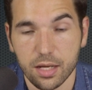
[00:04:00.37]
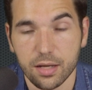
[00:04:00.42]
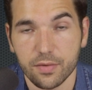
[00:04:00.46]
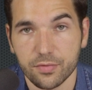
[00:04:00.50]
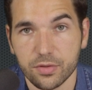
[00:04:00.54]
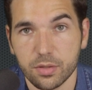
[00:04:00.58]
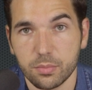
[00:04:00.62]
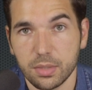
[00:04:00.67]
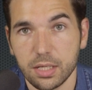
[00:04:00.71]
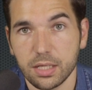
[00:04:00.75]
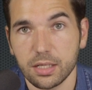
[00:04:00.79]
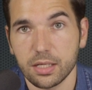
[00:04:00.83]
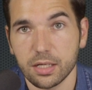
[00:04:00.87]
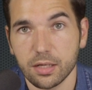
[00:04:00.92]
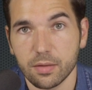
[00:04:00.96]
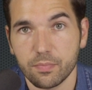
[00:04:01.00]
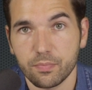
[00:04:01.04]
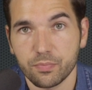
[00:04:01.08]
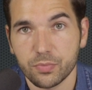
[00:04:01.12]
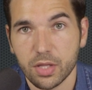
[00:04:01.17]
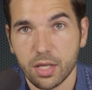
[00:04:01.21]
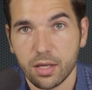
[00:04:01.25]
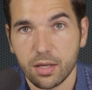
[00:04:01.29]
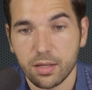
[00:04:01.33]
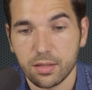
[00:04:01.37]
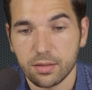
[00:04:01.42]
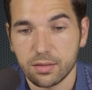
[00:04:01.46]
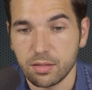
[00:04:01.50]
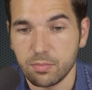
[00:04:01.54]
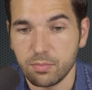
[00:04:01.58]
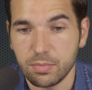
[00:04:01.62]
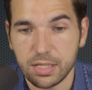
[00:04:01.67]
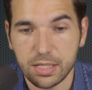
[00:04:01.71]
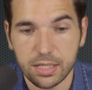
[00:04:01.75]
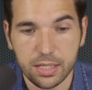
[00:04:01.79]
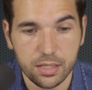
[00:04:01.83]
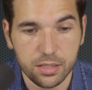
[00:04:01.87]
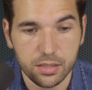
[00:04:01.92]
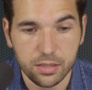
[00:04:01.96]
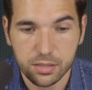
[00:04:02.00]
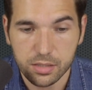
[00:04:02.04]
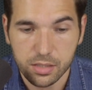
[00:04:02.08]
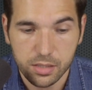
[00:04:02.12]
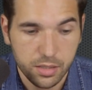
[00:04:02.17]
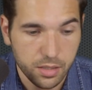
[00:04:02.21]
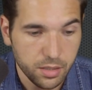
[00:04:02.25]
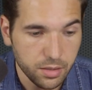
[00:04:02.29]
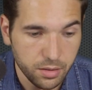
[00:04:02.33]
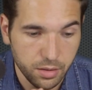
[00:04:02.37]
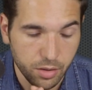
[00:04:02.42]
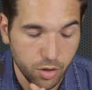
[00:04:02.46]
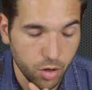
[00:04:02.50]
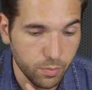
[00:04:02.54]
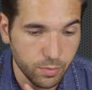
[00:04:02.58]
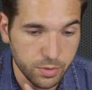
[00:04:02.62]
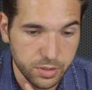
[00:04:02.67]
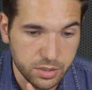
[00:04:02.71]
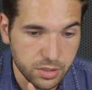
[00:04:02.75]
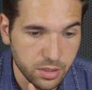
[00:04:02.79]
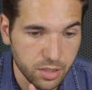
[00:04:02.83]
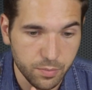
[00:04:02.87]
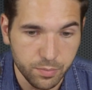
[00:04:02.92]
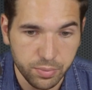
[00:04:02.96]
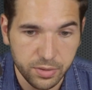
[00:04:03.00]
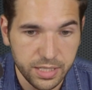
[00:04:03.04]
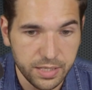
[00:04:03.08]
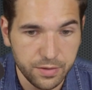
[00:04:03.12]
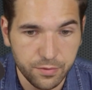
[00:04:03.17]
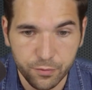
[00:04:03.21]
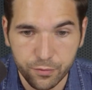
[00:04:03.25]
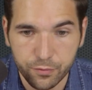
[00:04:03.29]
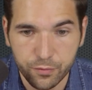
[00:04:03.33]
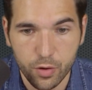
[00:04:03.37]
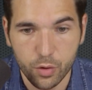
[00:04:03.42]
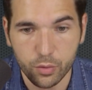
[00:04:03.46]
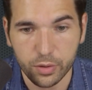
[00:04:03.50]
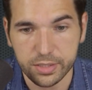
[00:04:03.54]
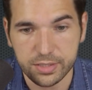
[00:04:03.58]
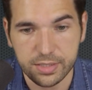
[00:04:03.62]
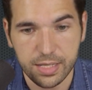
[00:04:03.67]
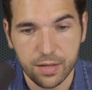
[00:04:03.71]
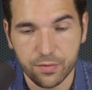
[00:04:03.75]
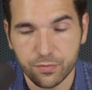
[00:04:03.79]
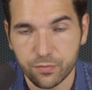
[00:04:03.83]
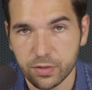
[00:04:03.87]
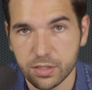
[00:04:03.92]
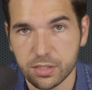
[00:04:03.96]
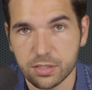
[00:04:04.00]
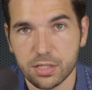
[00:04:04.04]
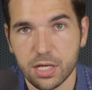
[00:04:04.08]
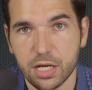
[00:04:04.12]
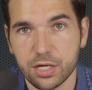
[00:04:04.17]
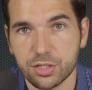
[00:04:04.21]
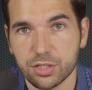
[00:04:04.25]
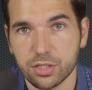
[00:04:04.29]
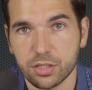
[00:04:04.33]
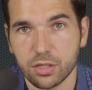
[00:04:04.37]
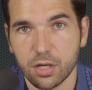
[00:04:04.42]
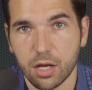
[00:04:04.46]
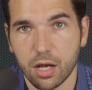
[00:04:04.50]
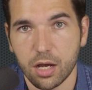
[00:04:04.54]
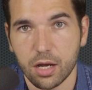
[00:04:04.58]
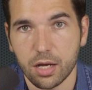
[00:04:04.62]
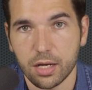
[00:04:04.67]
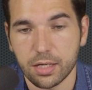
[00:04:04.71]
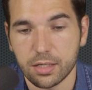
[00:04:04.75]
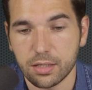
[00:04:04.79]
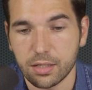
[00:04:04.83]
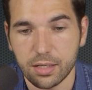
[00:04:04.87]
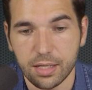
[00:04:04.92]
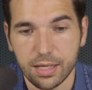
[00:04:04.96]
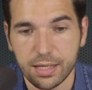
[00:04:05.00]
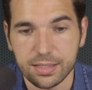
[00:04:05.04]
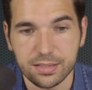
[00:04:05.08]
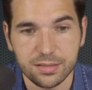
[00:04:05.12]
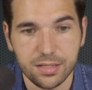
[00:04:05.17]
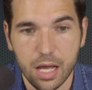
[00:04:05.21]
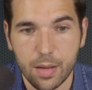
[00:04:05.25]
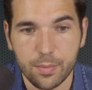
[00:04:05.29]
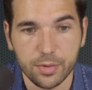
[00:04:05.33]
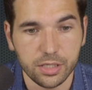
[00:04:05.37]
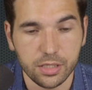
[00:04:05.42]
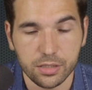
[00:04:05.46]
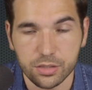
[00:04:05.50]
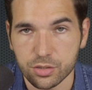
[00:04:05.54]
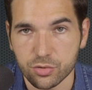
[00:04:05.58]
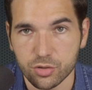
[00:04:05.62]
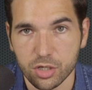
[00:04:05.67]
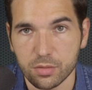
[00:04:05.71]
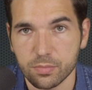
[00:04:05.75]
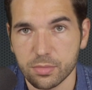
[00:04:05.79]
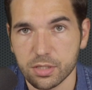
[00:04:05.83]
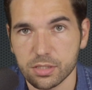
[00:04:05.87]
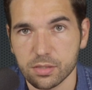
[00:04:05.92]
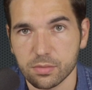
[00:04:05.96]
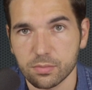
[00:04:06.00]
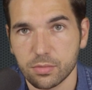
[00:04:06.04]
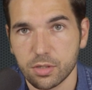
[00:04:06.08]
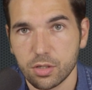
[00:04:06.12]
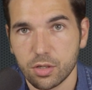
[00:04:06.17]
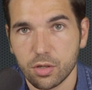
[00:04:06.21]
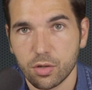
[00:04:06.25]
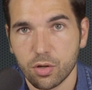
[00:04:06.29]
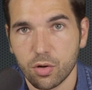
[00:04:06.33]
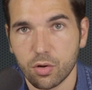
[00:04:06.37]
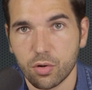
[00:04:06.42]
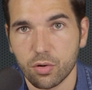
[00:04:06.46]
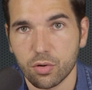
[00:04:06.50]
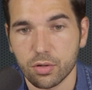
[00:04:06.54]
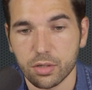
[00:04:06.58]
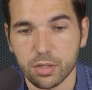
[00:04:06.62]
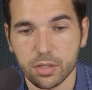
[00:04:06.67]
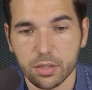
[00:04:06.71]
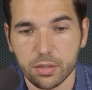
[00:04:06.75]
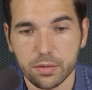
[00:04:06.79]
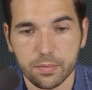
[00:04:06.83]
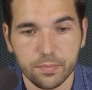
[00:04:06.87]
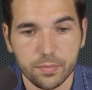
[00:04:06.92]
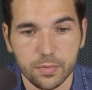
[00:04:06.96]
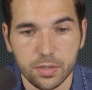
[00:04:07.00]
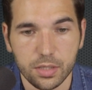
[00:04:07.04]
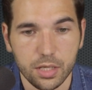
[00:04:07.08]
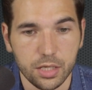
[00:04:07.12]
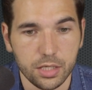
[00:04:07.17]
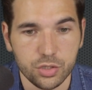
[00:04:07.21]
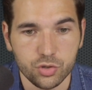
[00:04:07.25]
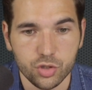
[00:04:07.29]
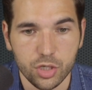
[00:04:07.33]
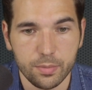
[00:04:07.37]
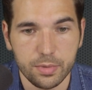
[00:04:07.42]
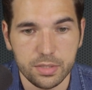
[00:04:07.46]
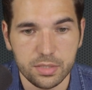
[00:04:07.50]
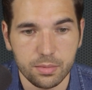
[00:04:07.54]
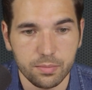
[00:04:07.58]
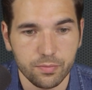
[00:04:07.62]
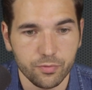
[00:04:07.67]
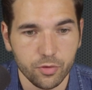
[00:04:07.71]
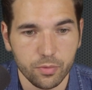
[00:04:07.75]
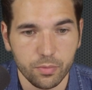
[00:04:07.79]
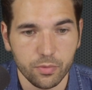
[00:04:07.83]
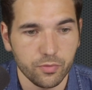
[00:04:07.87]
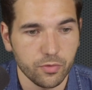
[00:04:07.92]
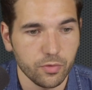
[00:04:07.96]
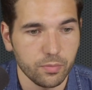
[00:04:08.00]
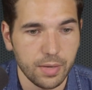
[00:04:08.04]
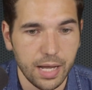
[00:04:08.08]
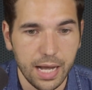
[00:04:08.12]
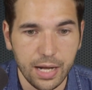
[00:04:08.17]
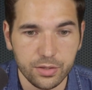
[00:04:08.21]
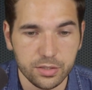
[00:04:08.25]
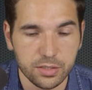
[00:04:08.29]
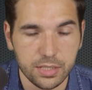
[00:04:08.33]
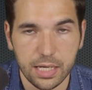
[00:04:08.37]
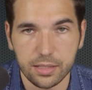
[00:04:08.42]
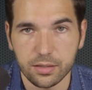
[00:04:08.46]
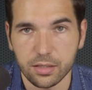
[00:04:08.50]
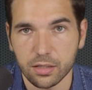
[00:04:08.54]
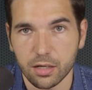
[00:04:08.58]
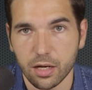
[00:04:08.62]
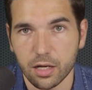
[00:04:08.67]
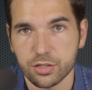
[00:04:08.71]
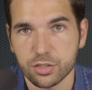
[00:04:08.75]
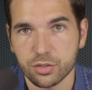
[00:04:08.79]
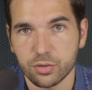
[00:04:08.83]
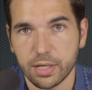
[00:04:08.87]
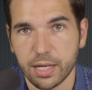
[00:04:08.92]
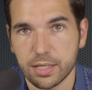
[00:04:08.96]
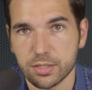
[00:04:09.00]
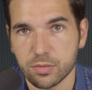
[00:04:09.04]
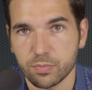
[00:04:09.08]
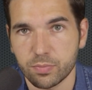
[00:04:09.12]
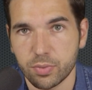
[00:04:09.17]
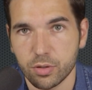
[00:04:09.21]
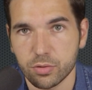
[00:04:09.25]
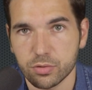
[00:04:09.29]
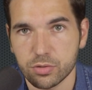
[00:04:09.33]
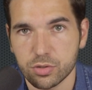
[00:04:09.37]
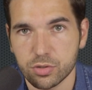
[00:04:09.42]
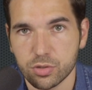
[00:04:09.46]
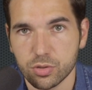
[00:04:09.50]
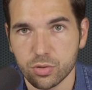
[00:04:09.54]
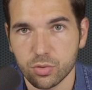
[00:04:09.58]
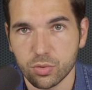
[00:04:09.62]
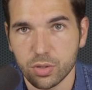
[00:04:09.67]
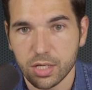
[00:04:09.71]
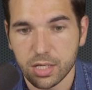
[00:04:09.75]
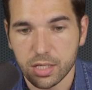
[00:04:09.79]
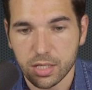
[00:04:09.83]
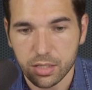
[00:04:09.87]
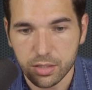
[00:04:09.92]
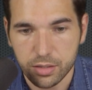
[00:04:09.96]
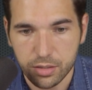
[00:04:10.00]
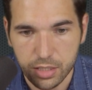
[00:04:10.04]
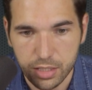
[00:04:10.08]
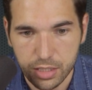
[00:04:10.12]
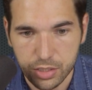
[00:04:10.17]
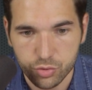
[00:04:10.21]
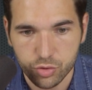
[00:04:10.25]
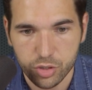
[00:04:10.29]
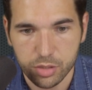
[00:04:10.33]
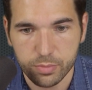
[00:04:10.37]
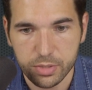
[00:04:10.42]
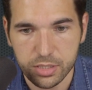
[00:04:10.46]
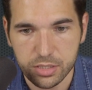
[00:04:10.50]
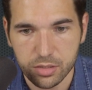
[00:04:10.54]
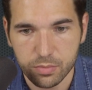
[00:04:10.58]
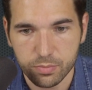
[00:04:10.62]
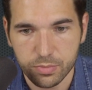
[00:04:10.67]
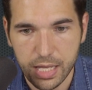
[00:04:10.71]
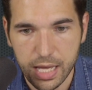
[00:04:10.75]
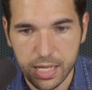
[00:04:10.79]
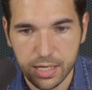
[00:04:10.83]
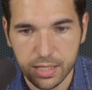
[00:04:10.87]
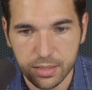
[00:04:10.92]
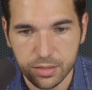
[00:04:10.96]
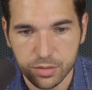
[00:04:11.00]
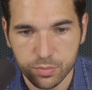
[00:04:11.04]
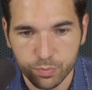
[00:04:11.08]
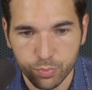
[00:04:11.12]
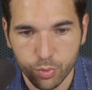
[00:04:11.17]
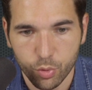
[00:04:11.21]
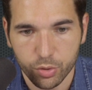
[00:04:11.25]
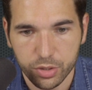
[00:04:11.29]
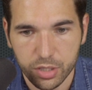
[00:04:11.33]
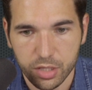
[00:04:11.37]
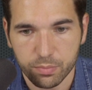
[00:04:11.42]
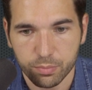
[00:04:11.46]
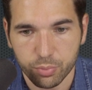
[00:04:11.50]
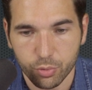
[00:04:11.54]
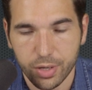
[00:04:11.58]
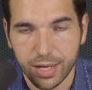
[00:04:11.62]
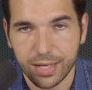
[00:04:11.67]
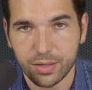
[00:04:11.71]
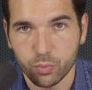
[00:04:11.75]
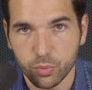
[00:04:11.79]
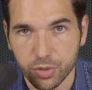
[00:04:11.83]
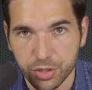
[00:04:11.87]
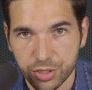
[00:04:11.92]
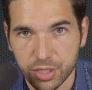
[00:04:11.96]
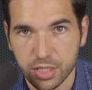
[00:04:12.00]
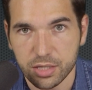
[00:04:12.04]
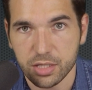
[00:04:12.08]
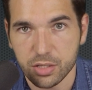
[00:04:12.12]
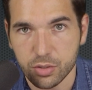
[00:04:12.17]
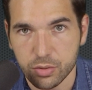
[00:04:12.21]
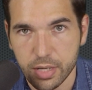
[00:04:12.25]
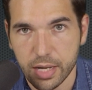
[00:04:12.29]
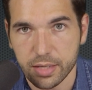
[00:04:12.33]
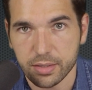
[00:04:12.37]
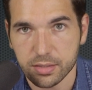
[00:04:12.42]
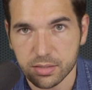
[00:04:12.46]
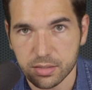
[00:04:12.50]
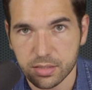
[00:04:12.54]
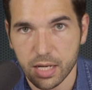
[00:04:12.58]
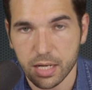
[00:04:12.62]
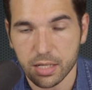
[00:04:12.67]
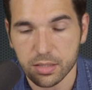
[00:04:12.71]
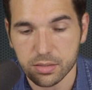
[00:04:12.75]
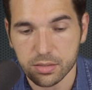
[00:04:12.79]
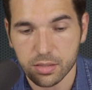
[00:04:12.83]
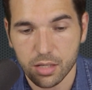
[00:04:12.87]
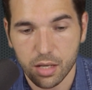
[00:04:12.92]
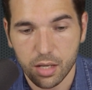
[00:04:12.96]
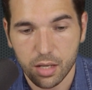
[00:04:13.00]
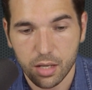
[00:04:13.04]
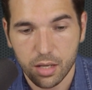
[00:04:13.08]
of the media. The media's almost complete focus and fixation on Islamic extremism or extremism from from outside the country, as opposed to the extremism that is born and bred within the United States.